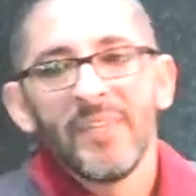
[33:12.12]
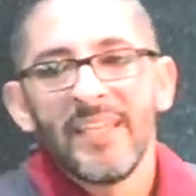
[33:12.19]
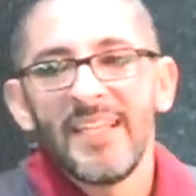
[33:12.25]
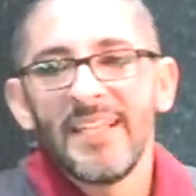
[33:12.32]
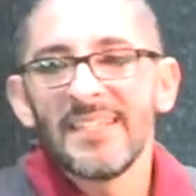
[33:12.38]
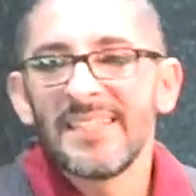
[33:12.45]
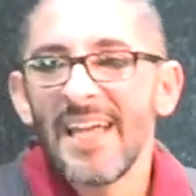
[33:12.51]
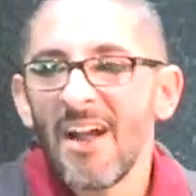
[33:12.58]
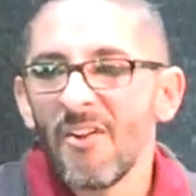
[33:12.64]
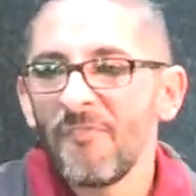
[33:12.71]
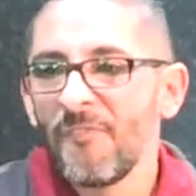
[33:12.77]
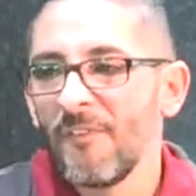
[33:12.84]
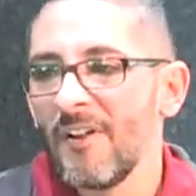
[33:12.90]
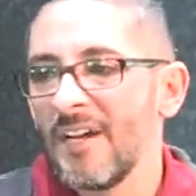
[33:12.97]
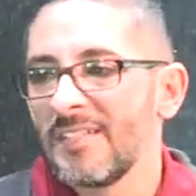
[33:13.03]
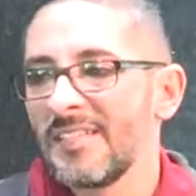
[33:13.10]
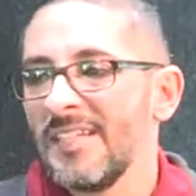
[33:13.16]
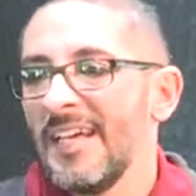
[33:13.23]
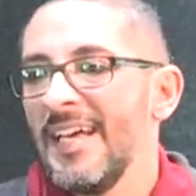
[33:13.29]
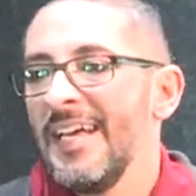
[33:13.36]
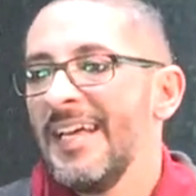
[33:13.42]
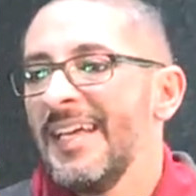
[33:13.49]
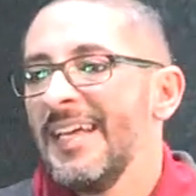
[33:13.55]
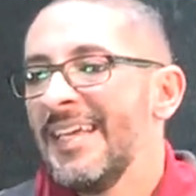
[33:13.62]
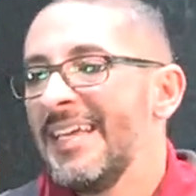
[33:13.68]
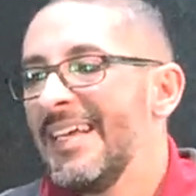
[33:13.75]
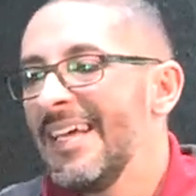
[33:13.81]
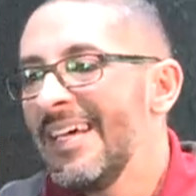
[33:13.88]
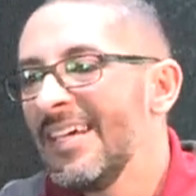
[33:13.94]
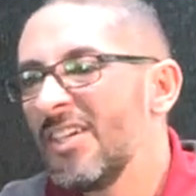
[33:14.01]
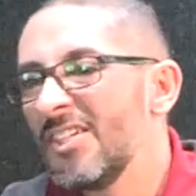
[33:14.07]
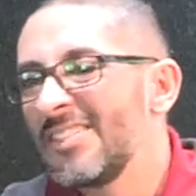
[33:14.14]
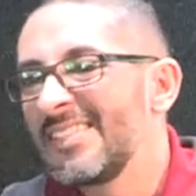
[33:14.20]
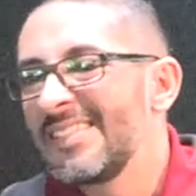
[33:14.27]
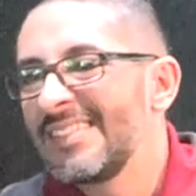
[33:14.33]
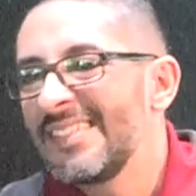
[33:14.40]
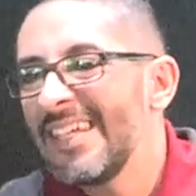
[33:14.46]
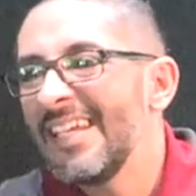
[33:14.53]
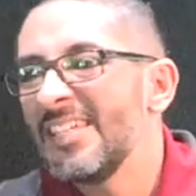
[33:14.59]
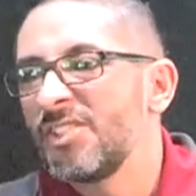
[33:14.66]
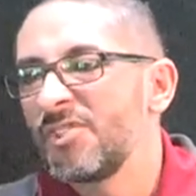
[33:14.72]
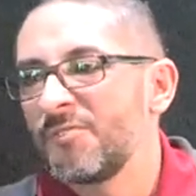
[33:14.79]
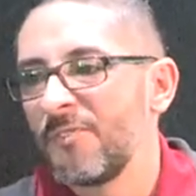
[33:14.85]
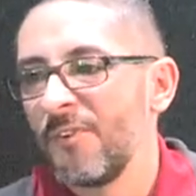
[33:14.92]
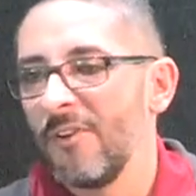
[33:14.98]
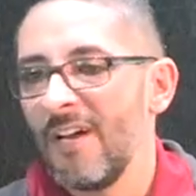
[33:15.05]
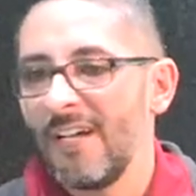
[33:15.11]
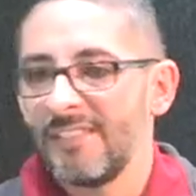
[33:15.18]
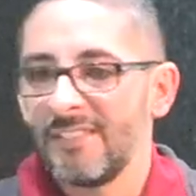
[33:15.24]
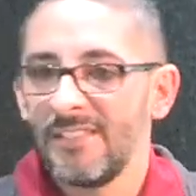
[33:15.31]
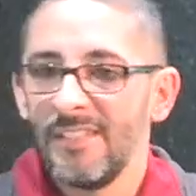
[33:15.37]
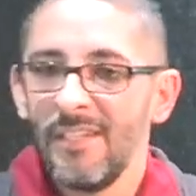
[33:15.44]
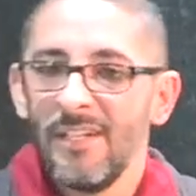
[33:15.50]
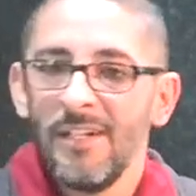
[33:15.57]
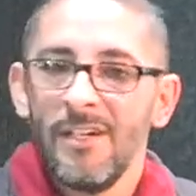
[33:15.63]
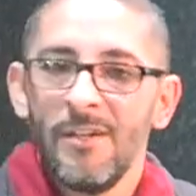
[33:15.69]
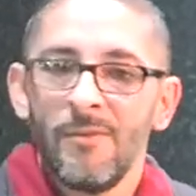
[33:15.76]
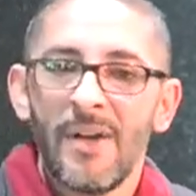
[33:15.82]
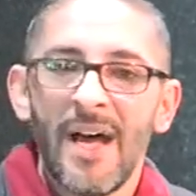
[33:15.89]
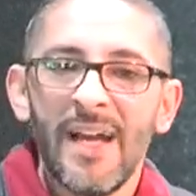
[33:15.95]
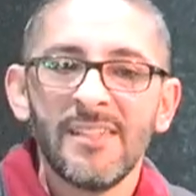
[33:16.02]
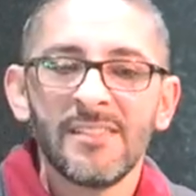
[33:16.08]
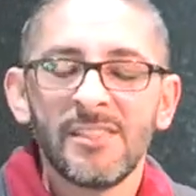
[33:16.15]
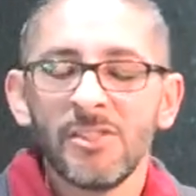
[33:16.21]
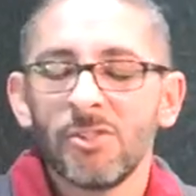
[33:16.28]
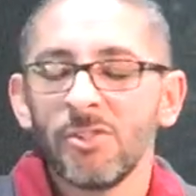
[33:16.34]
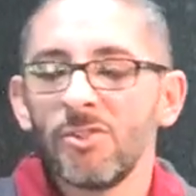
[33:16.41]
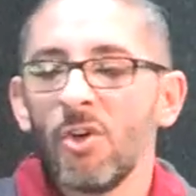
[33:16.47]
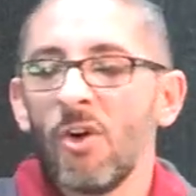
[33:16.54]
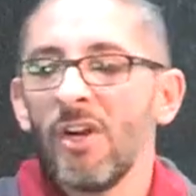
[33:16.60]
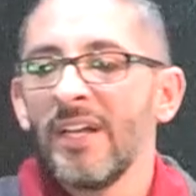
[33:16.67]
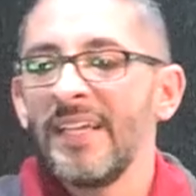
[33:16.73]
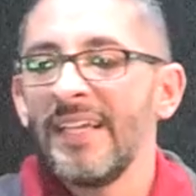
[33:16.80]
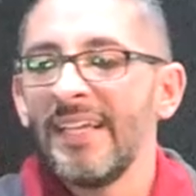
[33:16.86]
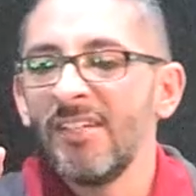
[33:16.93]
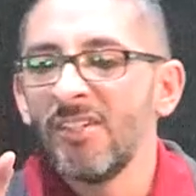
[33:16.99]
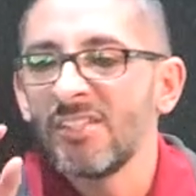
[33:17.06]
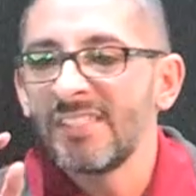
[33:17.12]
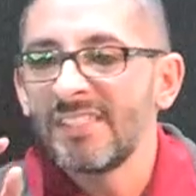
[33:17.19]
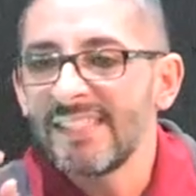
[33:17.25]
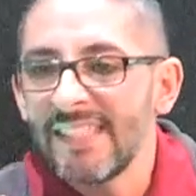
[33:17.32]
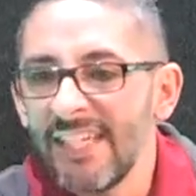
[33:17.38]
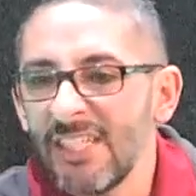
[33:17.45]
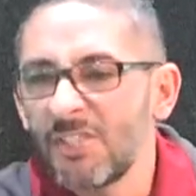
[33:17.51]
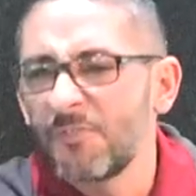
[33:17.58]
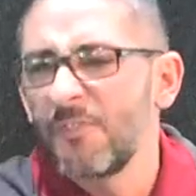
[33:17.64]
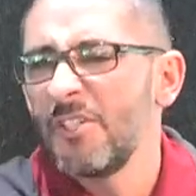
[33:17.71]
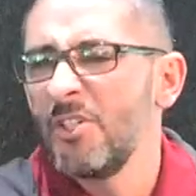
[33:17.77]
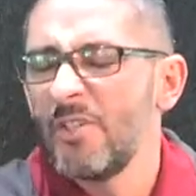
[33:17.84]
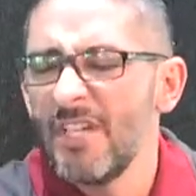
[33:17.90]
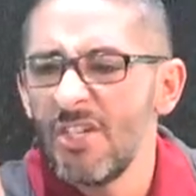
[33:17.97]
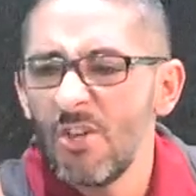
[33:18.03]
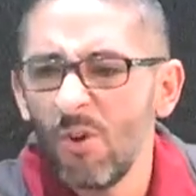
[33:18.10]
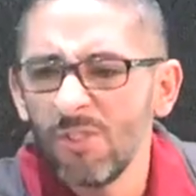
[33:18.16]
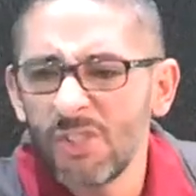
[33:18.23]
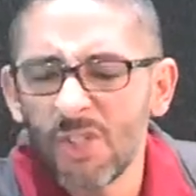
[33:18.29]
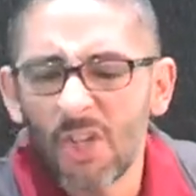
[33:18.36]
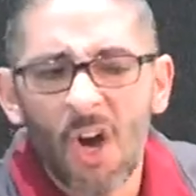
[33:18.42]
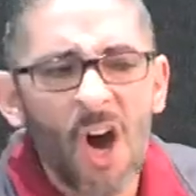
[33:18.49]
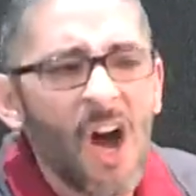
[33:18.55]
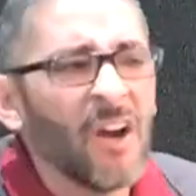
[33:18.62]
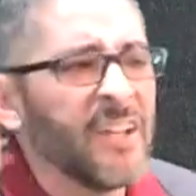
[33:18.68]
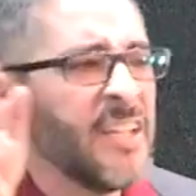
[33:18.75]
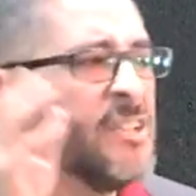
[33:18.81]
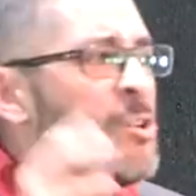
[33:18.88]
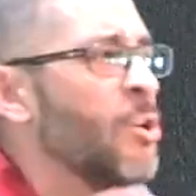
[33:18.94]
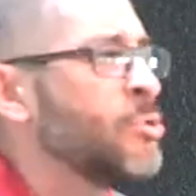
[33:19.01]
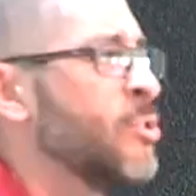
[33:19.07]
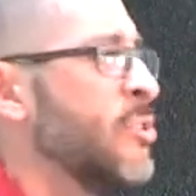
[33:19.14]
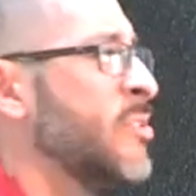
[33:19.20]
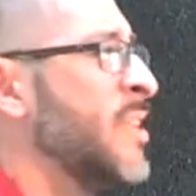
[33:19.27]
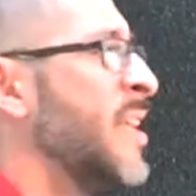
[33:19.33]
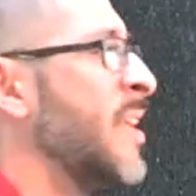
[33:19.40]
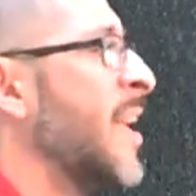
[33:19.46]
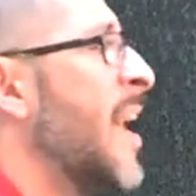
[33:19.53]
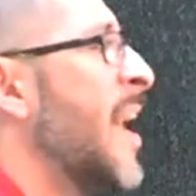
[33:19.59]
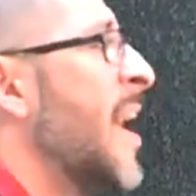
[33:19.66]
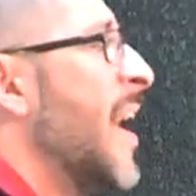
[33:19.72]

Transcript: He's there for us. He intercedes for us. Right, Sister Dora? He intercedes for you. He knows your heart. He knows what you need.